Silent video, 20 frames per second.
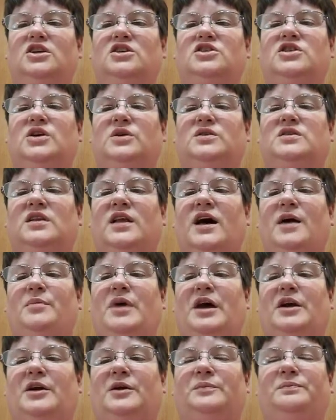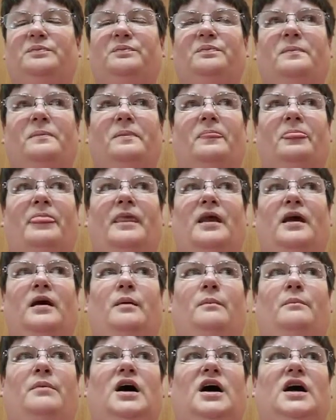So it's a lot better.
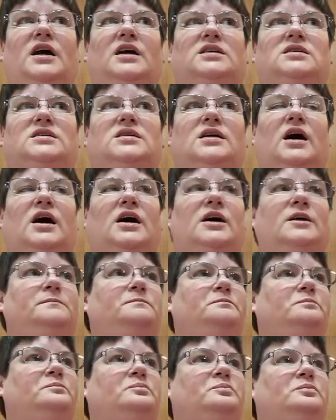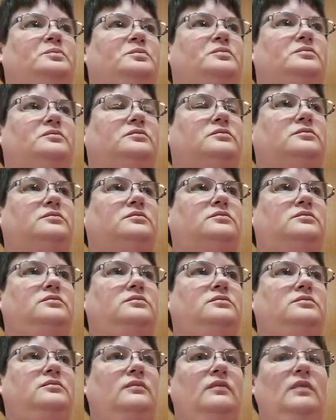But um,
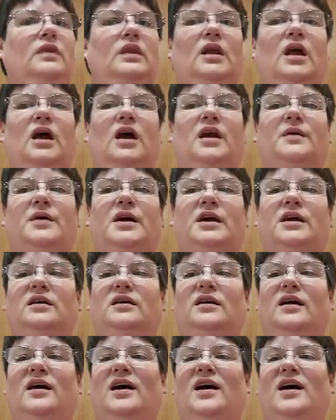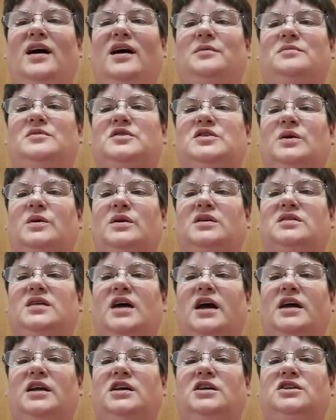anyway, I'm so
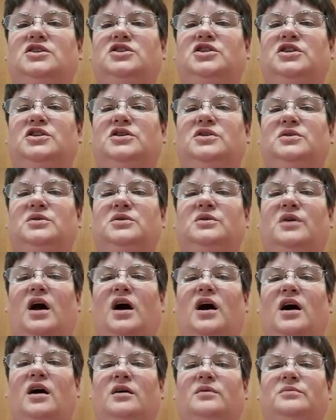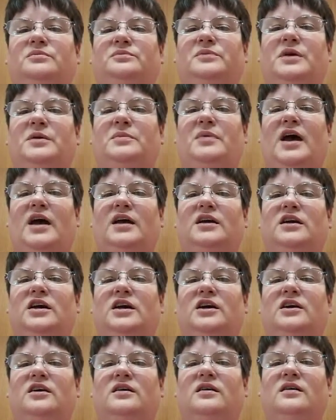excited to um, be back
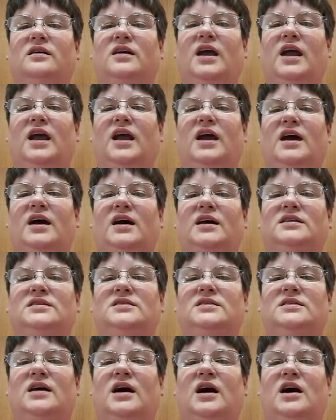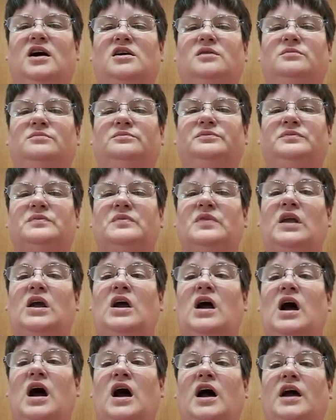here and um,
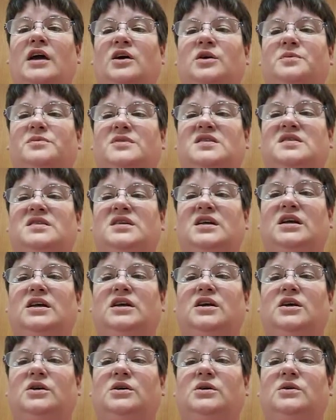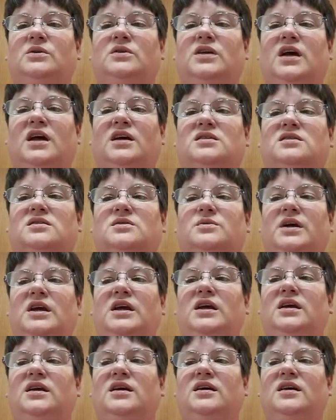I hope to see you next
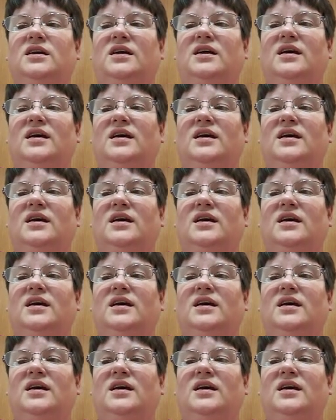week.